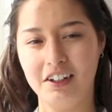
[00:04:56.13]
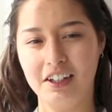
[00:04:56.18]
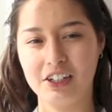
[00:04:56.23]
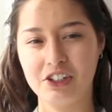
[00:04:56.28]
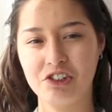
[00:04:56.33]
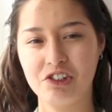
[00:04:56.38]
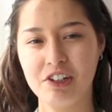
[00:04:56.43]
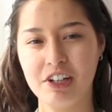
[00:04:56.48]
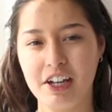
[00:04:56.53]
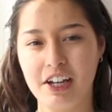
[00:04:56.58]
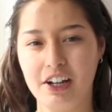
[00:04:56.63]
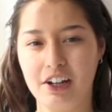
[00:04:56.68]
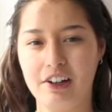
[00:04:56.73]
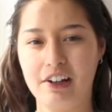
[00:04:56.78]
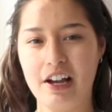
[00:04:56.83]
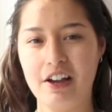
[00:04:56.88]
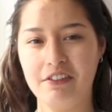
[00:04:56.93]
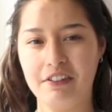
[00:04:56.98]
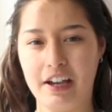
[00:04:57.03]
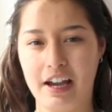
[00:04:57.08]
Electric
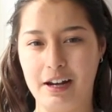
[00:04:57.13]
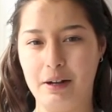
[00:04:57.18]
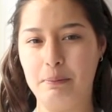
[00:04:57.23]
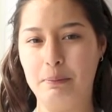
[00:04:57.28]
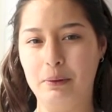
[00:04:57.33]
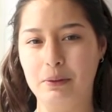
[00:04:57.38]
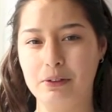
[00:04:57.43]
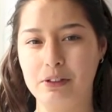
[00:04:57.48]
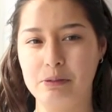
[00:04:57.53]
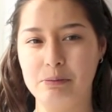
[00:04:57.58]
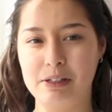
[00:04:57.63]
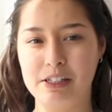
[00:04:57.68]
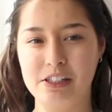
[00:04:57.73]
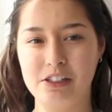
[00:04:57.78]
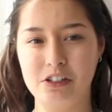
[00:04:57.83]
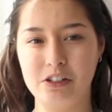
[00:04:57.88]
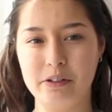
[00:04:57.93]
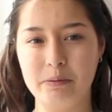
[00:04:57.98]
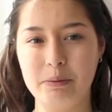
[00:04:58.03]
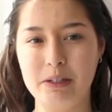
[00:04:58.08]
aircraft catapults may
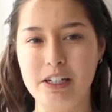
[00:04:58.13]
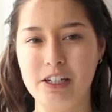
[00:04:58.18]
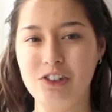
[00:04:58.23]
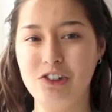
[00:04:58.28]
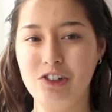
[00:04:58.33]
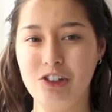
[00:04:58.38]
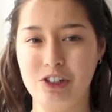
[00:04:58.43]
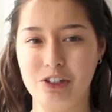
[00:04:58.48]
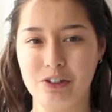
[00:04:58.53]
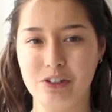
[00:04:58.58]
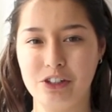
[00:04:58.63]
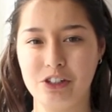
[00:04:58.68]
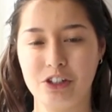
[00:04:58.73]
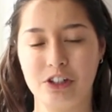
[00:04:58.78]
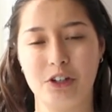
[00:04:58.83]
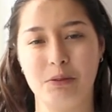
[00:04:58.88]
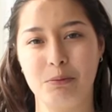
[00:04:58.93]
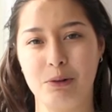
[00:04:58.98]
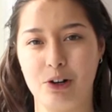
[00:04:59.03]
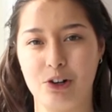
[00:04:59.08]
soon be introduced to
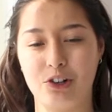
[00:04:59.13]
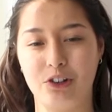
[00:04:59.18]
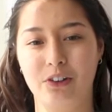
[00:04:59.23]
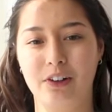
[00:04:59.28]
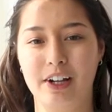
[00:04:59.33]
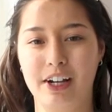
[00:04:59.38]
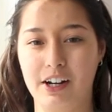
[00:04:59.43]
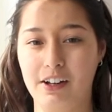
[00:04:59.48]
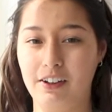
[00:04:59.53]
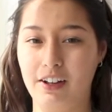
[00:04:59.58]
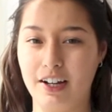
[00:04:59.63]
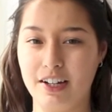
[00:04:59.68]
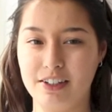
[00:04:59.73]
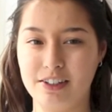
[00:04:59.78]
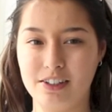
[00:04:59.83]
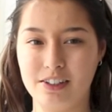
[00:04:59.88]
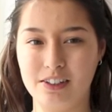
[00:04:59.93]
commercial airlines.